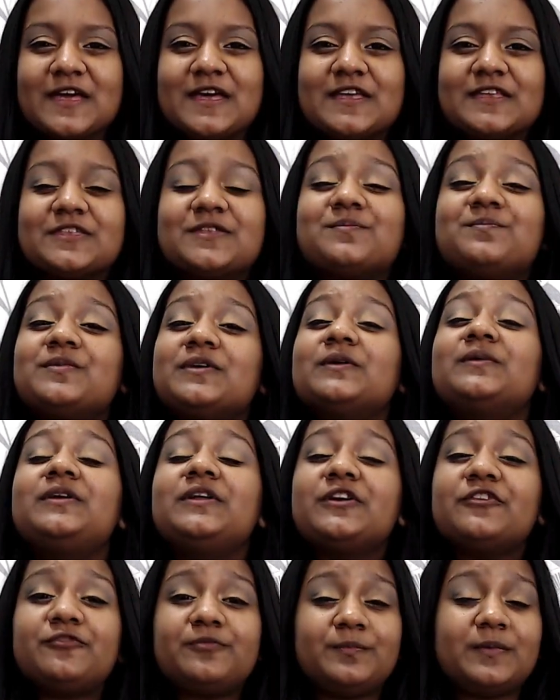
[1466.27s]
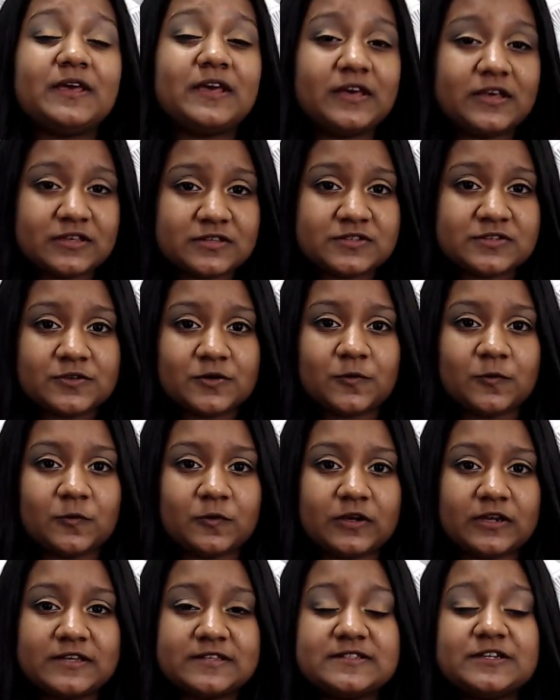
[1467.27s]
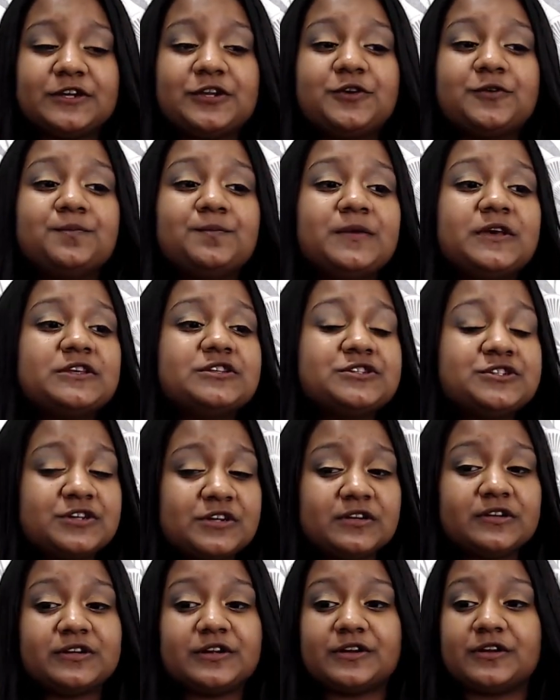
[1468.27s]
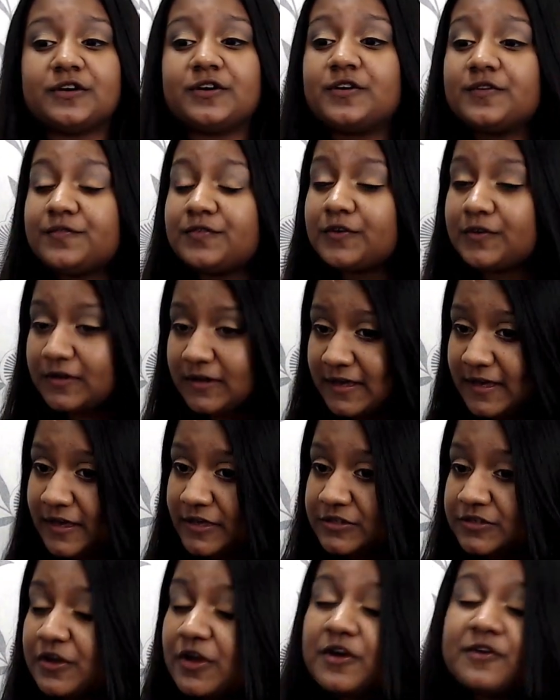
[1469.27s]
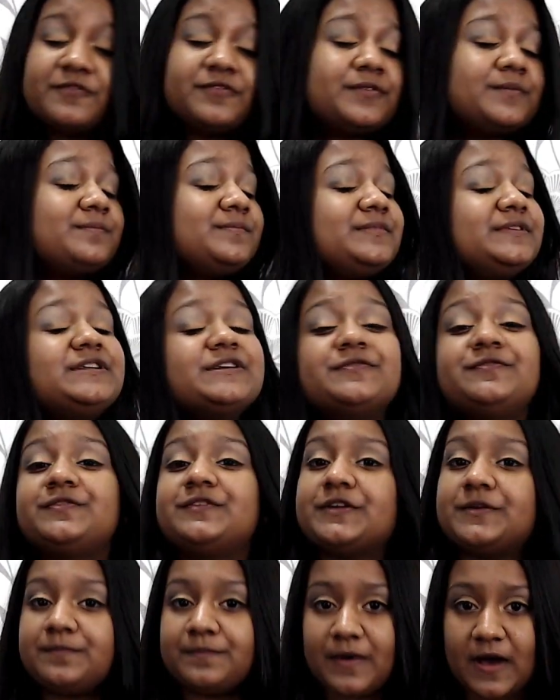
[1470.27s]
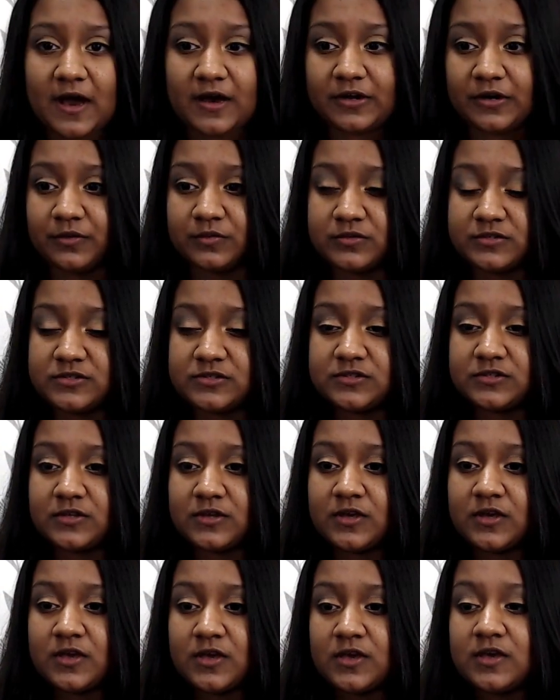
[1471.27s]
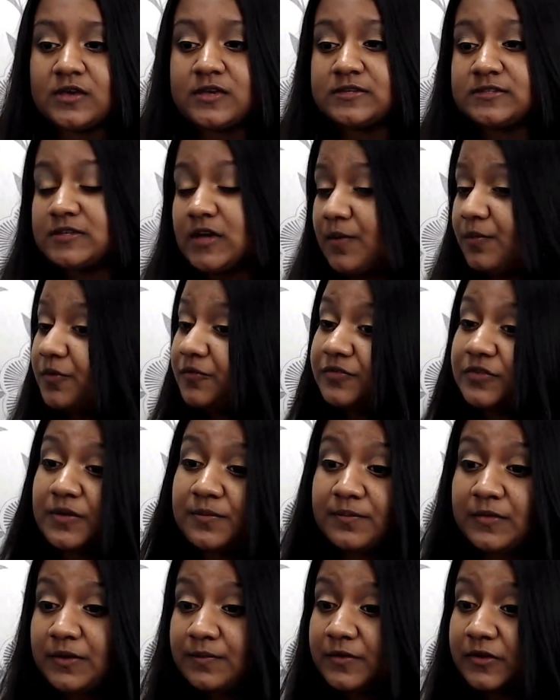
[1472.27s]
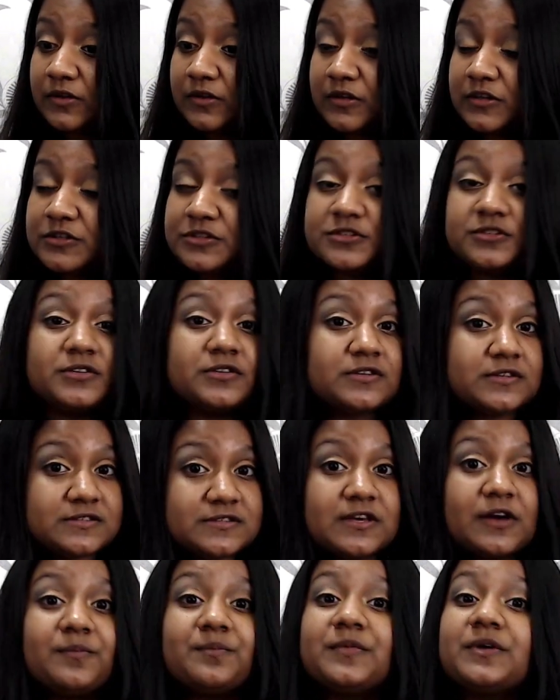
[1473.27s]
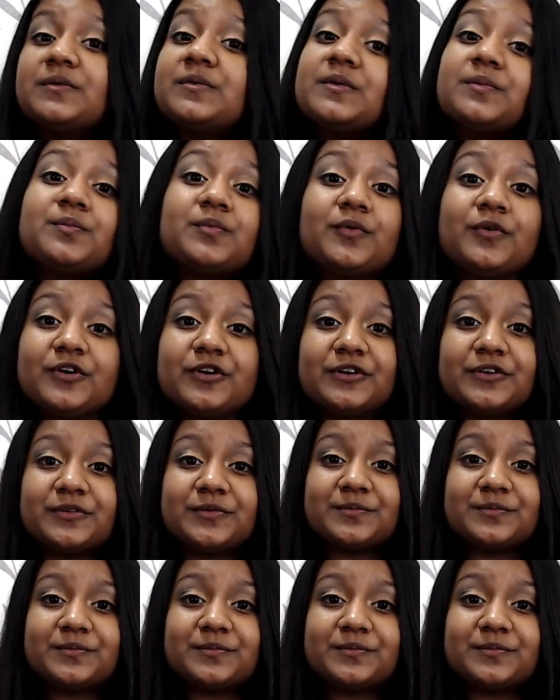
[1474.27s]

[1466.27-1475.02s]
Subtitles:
The beauty of being in school is that you meet children of your age from different backgrounds. Some of them may be rich, some may be poor.